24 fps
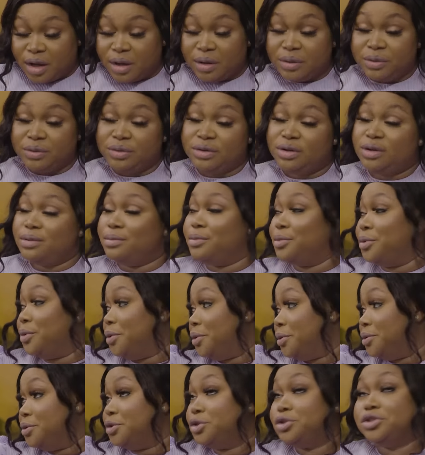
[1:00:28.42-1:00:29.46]
Oh, come
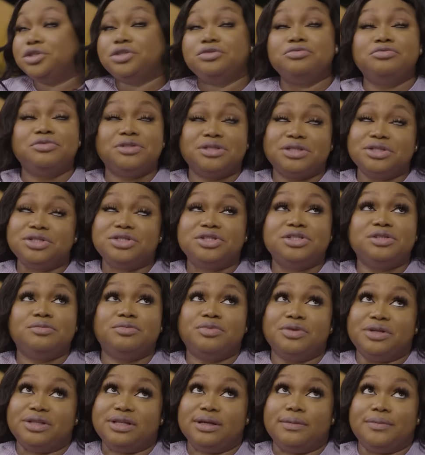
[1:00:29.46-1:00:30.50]
on. The reason she
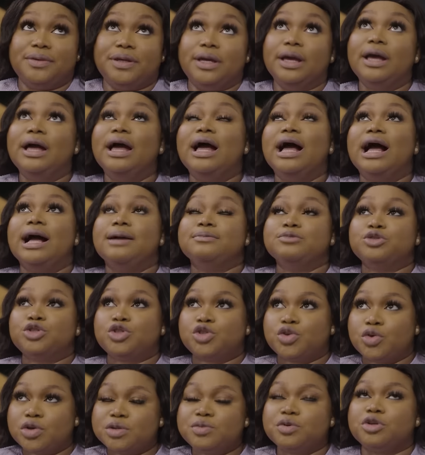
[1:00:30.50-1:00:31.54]
didn't bring them here, I'm
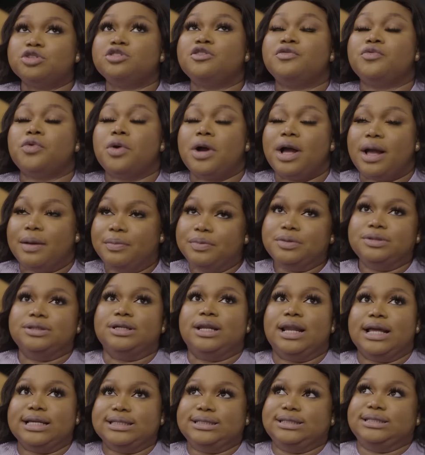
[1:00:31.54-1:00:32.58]
sure it's because of what happened
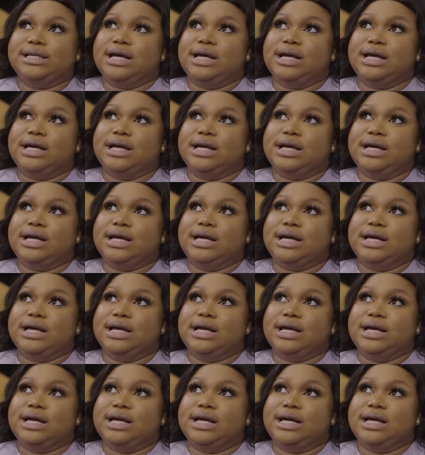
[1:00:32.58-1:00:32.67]
the last